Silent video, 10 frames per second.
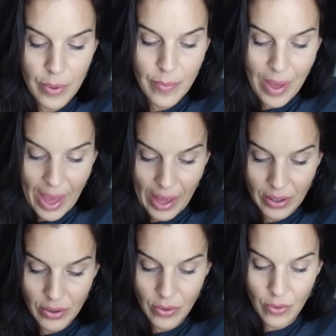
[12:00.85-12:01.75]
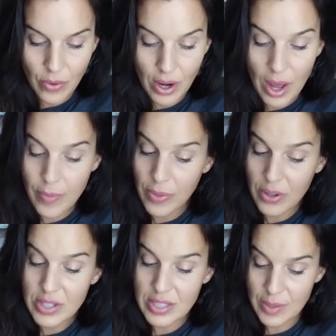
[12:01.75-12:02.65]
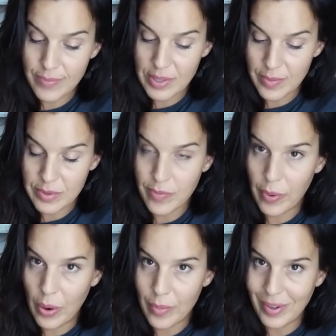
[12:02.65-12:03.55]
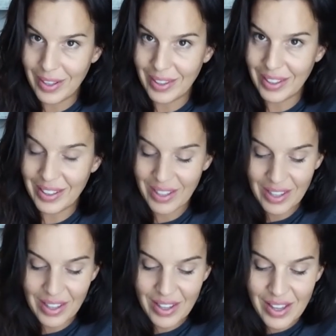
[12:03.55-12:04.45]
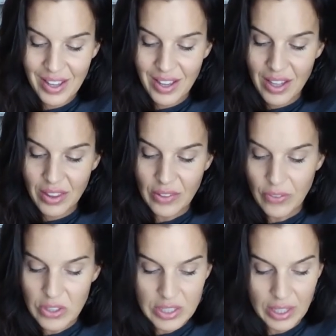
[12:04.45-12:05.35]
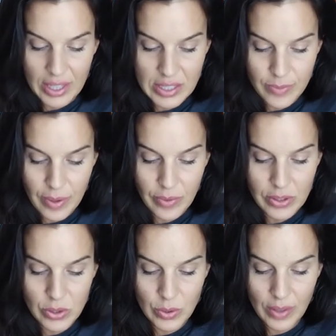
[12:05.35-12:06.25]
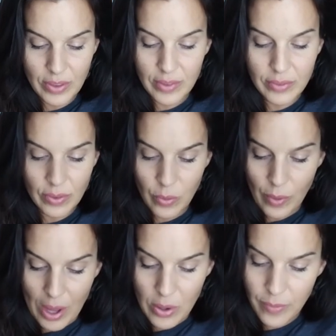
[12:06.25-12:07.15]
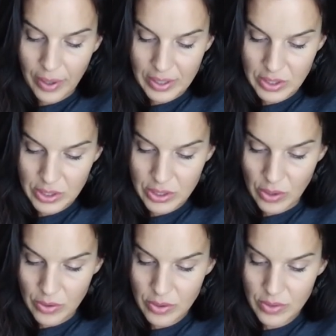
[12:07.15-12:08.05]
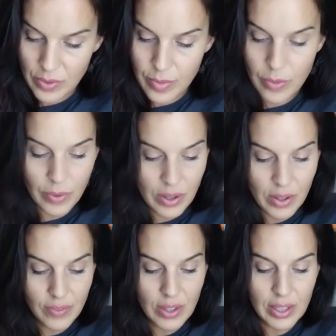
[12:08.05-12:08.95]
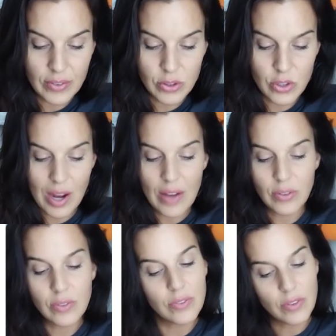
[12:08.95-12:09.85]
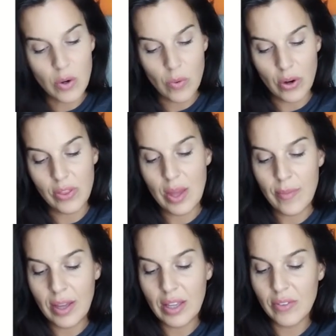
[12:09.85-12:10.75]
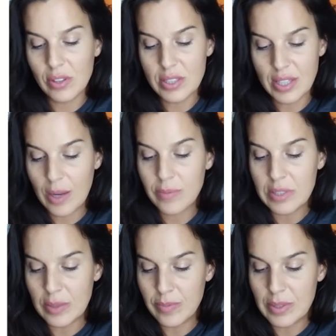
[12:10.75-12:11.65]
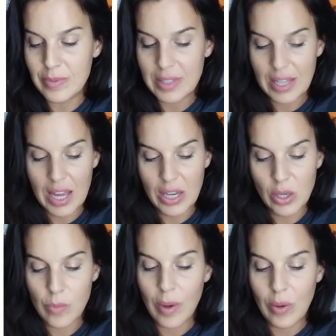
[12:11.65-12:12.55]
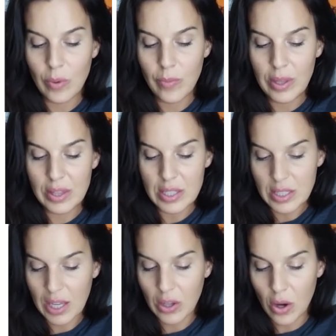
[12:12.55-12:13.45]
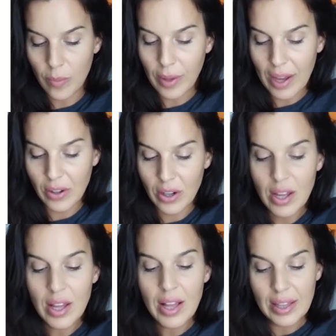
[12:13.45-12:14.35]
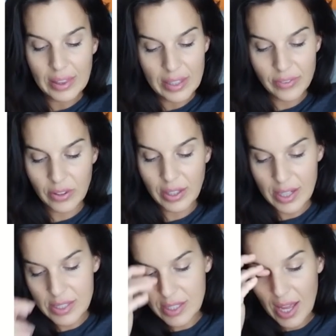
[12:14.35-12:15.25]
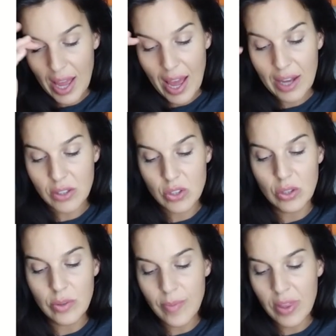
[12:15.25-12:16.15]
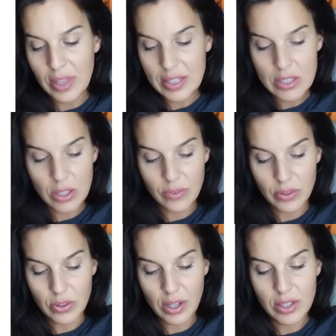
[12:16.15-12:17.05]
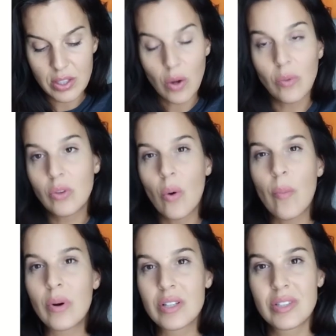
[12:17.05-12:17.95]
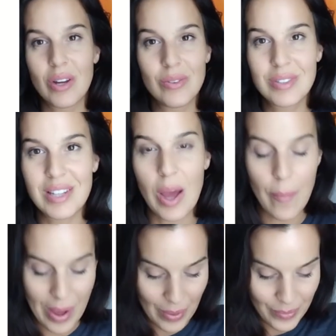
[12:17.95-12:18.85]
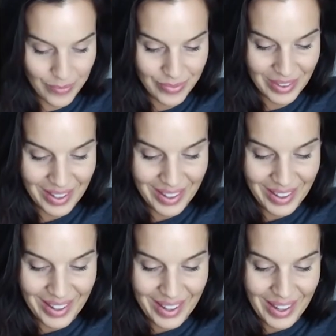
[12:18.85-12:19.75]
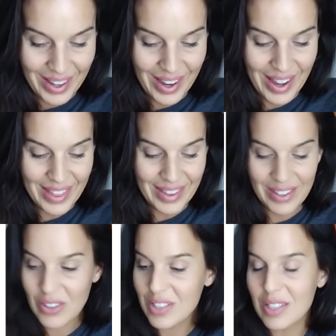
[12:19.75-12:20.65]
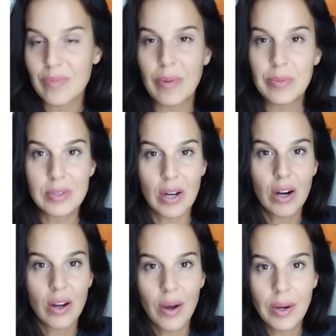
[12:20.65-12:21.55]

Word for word: back or other symptoms permanently. The first cleanse may rid you of them for a while, but as the stones from the rear of the liver travel forward, they might give you the same symptoms again. You may repeat this gallbladder liver cleanse at a two-month interval until no more stones come out. And then your symptoms are gone